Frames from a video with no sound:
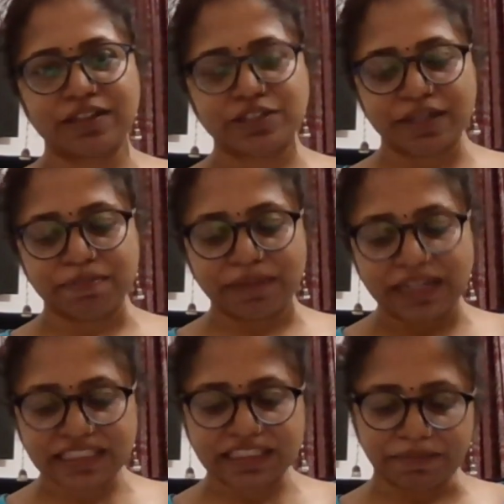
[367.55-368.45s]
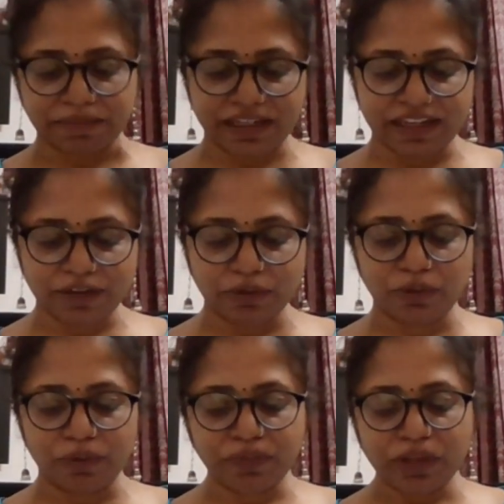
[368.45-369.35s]
she meets somebody
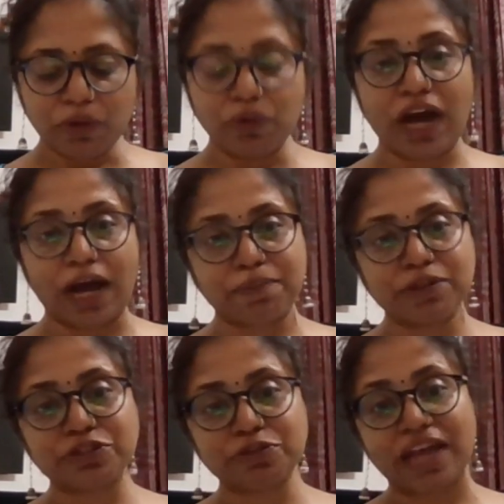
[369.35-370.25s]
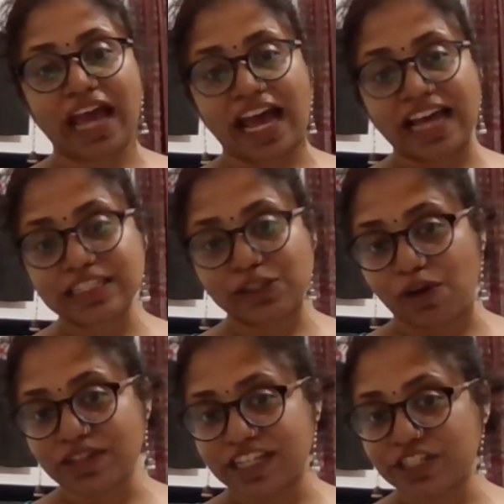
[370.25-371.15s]
who happens to be as
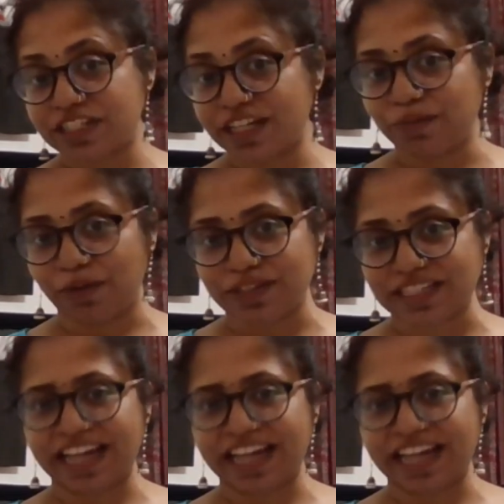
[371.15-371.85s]
lost as she was,